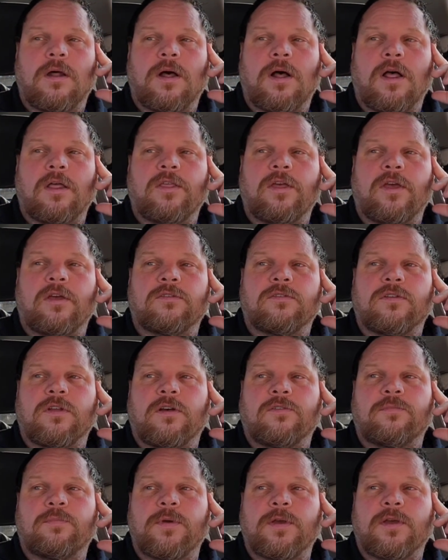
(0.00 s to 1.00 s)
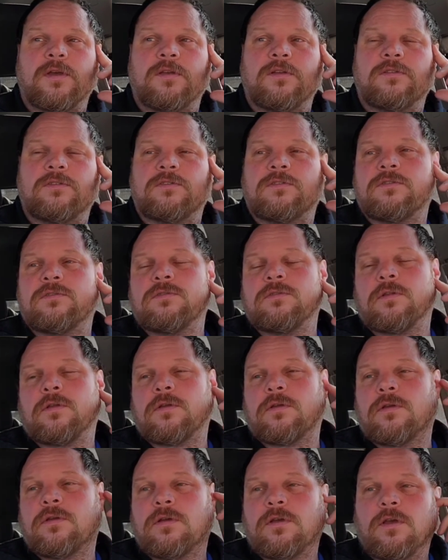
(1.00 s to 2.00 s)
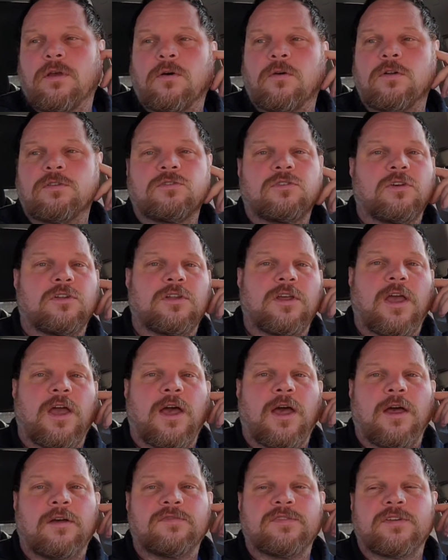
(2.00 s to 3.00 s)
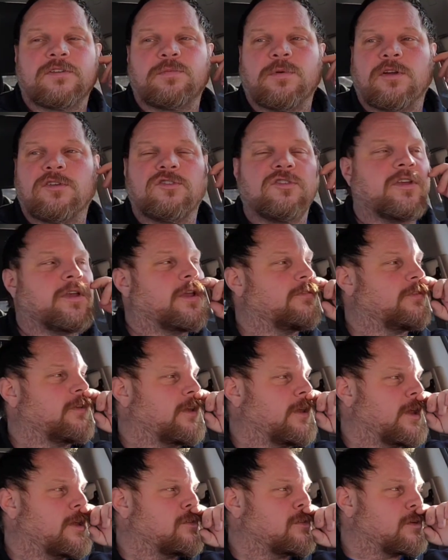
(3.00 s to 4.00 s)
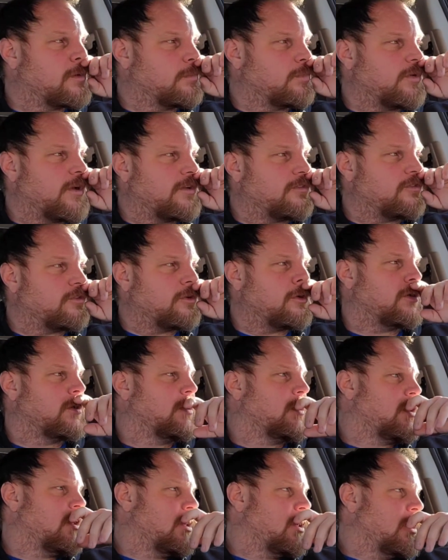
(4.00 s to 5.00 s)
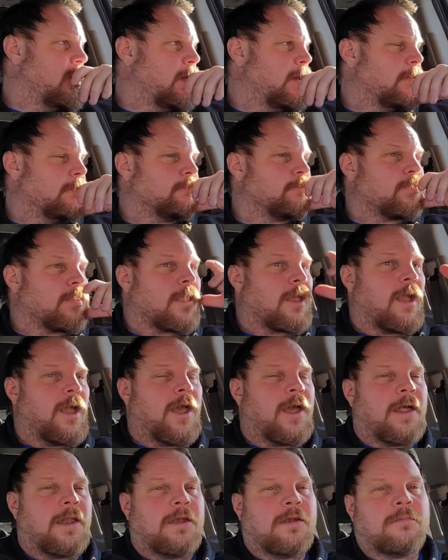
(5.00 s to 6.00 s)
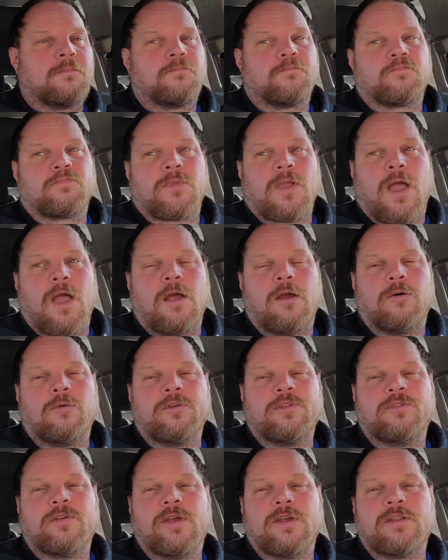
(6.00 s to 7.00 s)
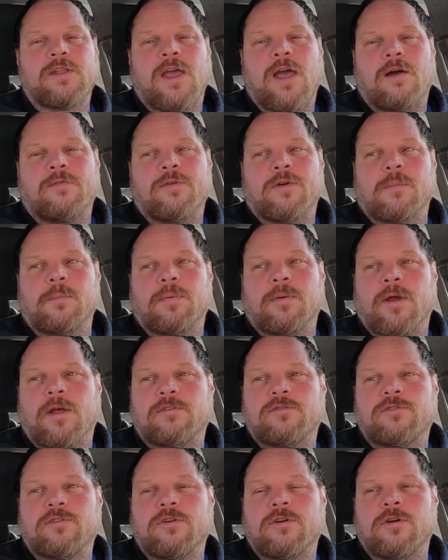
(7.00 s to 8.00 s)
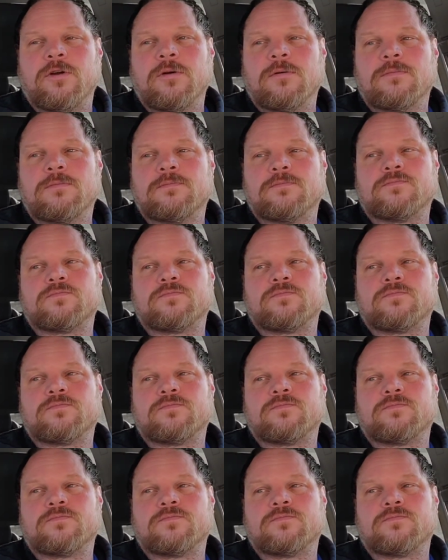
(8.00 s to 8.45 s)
all that stuff, because it's good to have, especially if it has a compressor. And I always like to have a compressor